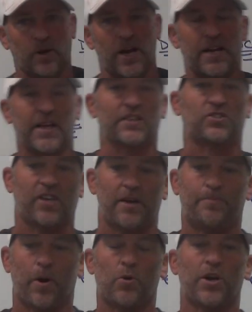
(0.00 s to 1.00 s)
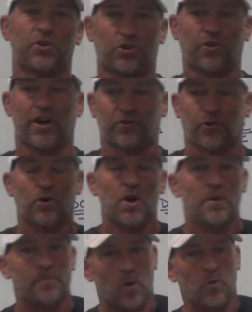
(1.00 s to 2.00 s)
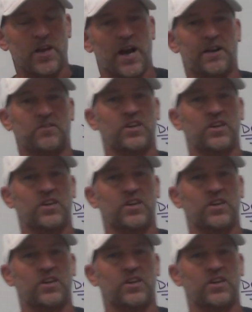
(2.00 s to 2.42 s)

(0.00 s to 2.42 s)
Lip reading: Playing against tempo is stressful. But we got to